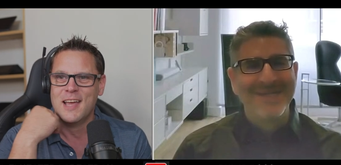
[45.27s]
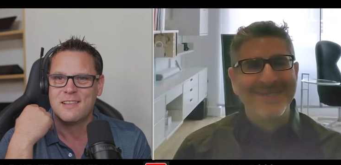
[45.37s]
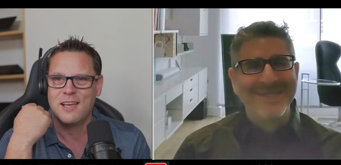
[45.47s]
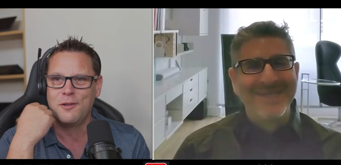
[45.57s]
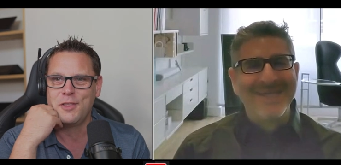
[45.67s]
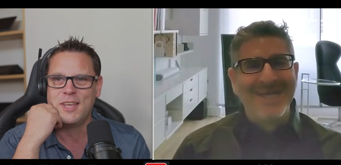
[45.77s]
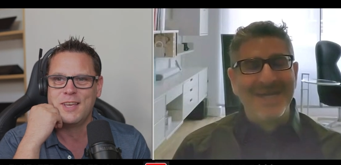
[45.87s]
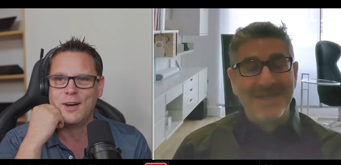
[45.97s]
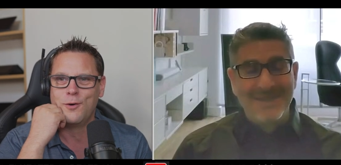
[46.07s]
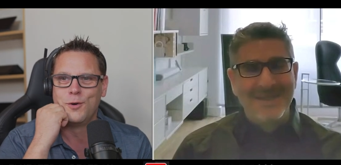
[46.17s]
Speaker 1: Tell
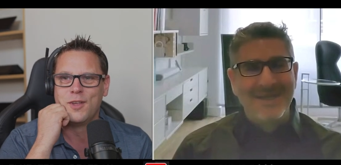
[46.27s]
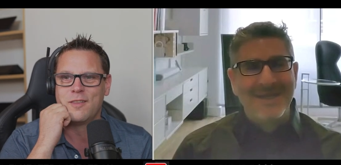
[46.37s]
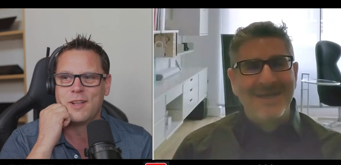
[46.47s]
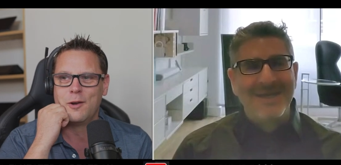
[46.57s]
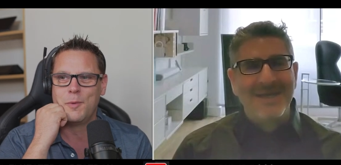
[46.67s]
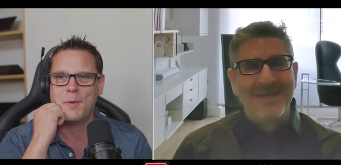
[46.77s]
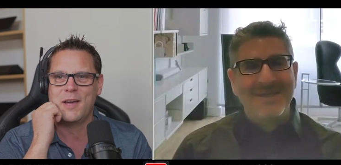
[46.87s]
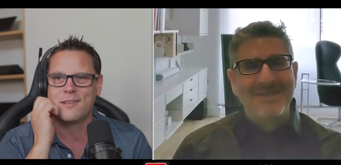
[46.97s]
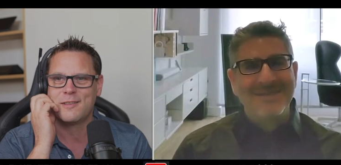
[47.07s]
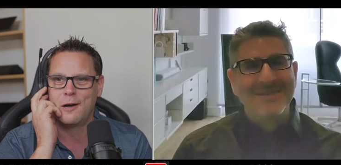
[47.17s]
the uh, audience a little bit
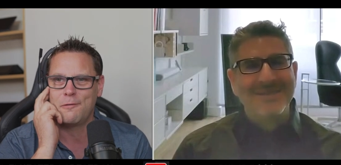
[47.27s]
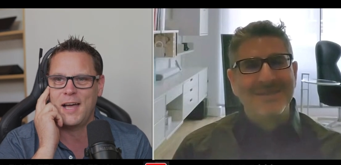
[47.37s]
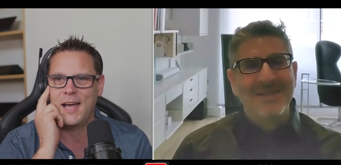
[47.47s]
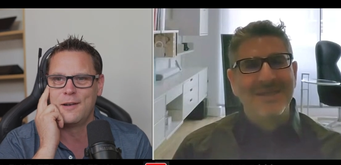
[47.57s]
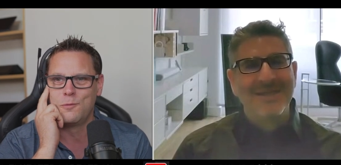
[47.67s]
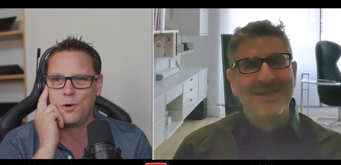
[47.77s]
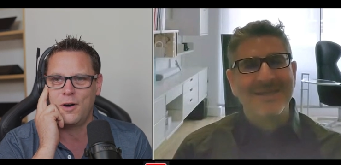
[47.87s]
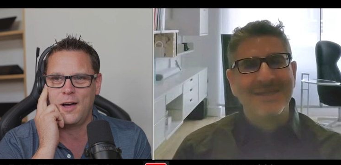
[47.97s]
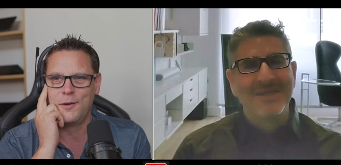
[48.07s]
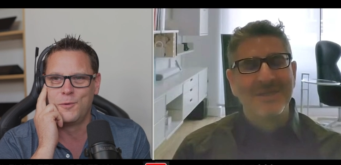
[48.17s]
about yourself and
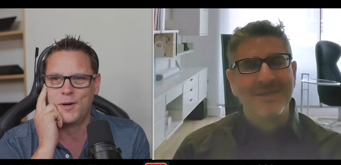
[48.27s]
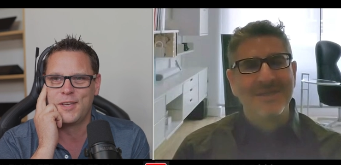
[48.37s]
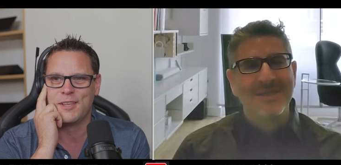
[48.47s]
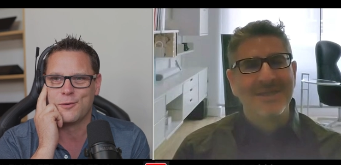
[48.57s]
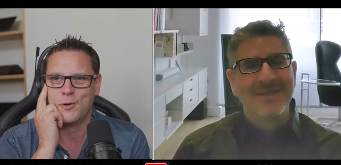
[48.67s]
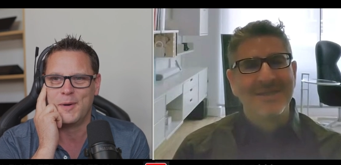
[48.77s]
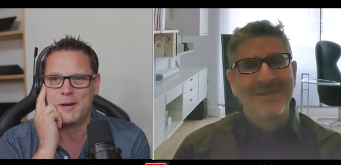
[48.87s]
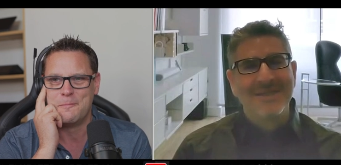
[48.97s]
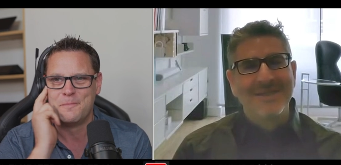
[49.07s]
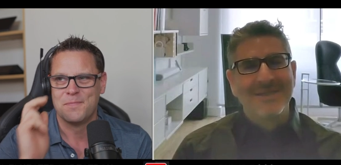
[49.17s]
what Unwork is all
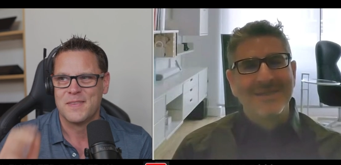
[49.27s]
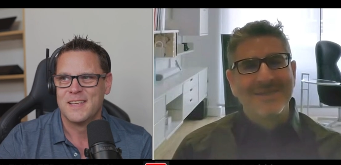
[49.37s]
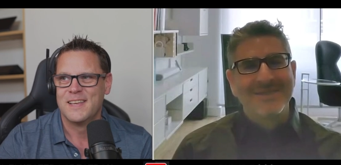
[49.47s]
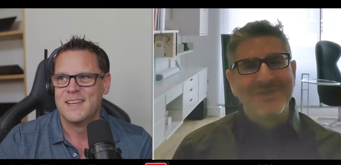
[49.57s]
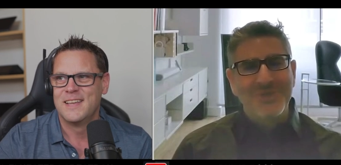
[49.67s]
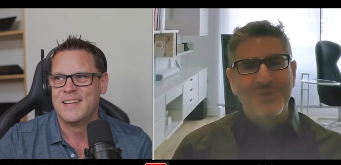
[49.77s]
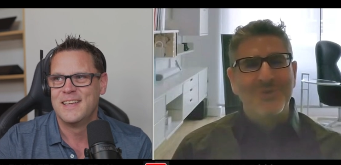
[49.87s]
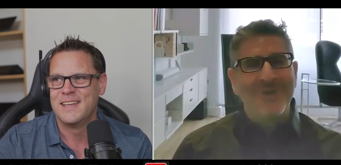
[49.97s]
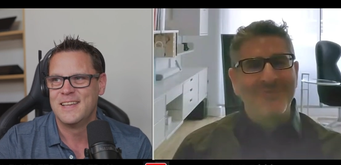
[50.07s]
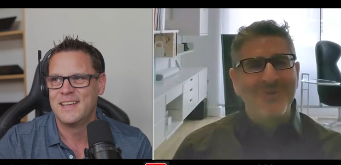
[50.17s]
about.
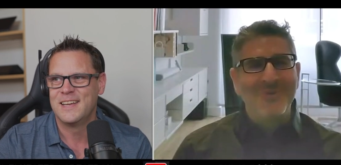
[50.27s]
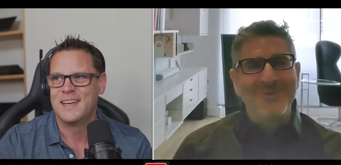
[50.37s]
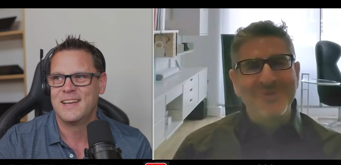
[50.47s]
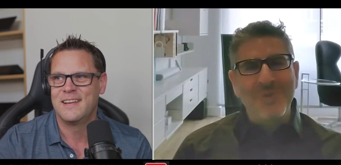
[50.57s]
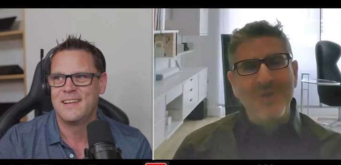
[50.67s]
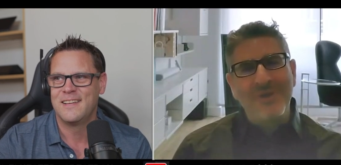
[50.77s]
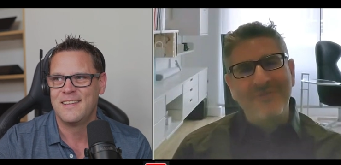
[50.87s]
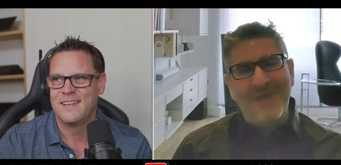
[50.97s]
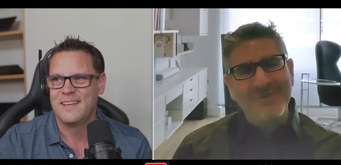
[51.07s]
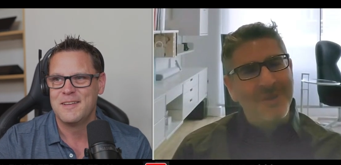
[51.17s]
Sure, of course.
Speaker 2: Well,
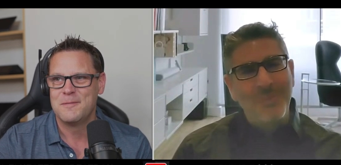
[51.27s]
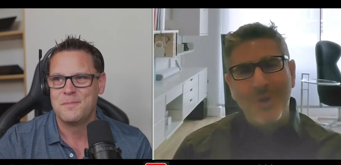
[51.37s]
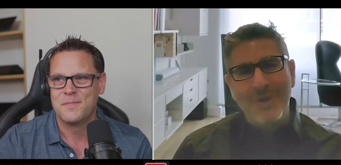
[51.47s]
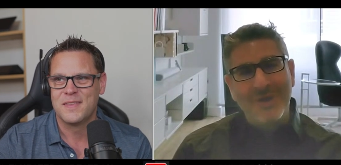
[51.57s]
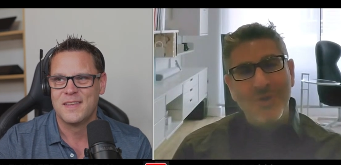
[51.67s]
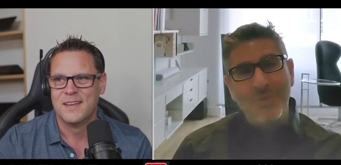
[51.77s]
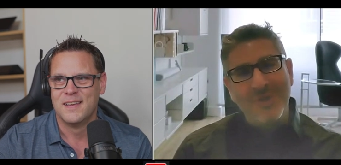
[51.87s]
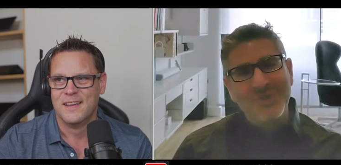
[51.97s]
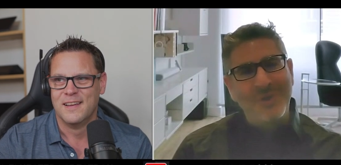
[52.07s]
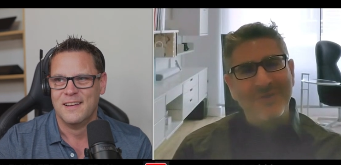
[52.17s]
look, I founded Unwork
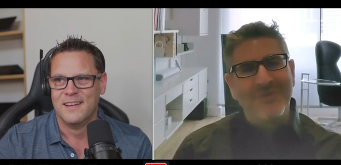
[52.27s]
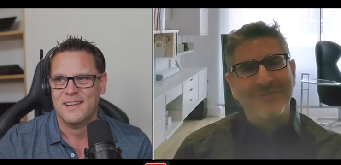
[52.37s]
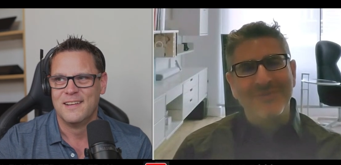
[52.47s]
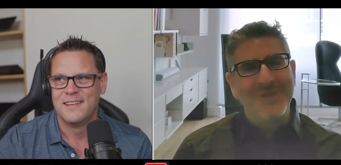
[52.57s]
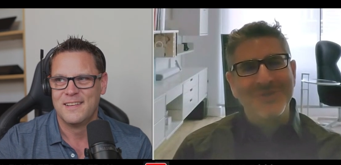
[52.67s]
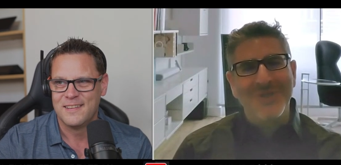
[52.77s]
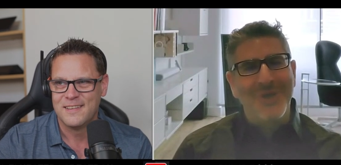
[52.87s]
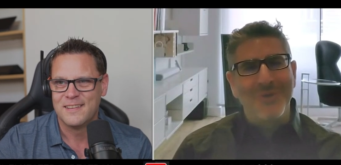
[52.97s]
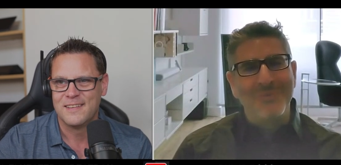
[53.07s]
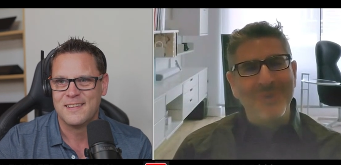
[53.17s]
almost twenty-five years
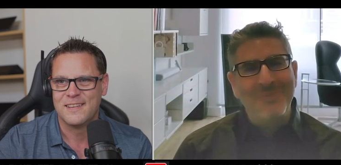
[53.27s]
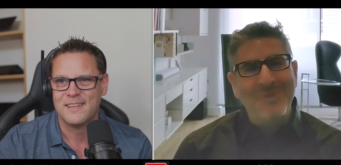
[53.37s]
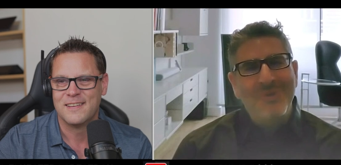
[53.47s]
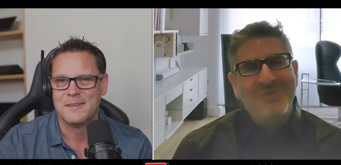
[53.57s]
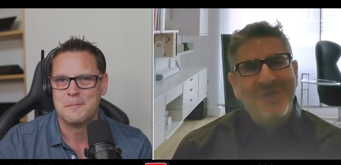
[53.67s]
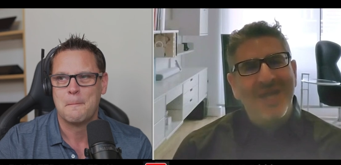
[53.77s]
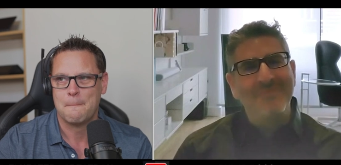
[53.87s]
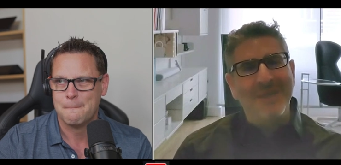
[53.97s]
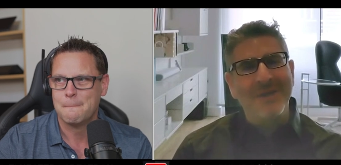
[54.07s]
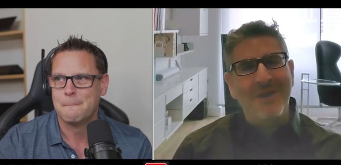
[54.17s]
ago, and we we wanted to
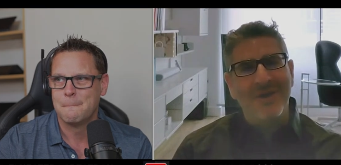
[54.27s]
kind of be a bit